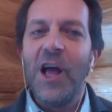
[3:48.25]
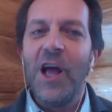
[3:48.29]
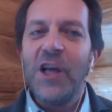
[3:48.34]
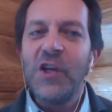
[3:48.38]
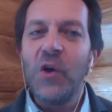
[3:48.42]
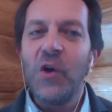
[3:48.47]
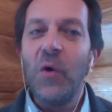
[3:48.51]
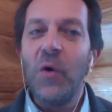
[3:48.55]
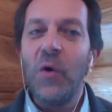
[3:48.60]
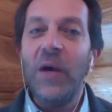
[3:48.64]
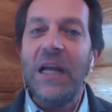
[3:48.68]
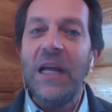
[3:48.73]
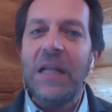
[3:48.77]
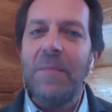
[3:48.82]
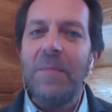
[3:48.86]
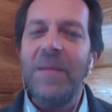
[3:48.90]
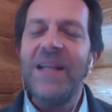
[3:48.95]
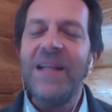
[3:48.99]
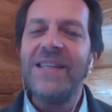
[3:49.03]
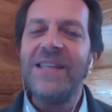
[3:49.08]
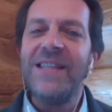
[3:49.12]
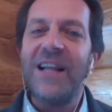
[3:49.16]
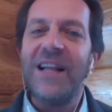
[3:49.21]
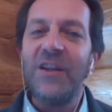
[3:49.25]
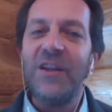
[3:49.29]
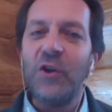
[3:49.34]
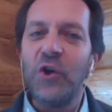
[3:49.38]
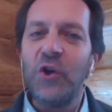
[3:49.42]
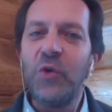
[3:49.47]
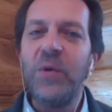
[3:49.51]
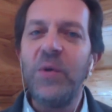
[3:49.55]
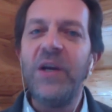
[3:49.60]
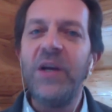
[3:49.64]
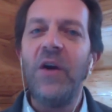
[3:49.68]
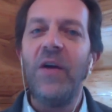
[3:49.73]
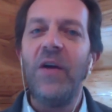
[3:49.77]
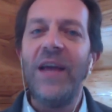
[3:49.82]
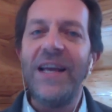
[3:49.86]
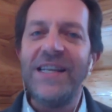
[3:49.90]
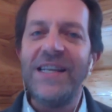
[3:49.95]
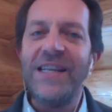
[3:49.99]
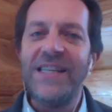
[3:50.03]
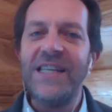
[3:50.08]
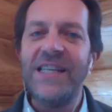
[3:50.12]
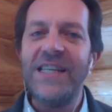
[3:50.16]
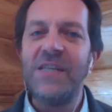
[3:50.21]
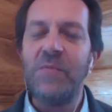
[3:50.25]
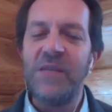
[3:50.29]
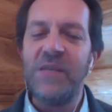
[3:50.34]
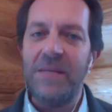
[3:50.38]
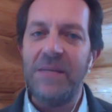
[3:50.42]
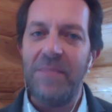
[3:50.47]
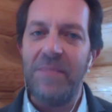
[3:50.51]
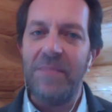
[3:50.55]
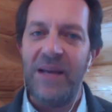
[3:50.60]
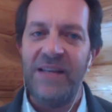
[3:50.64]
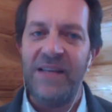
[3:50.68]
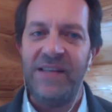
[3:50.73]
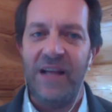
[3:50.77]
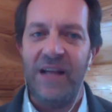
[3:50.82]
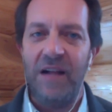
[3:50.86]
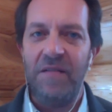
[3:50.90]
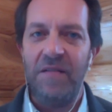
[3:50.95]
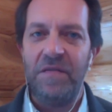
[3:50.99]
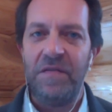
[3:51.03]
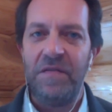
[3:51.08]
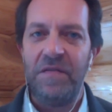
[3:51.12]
So it means that the trigger exists within myself.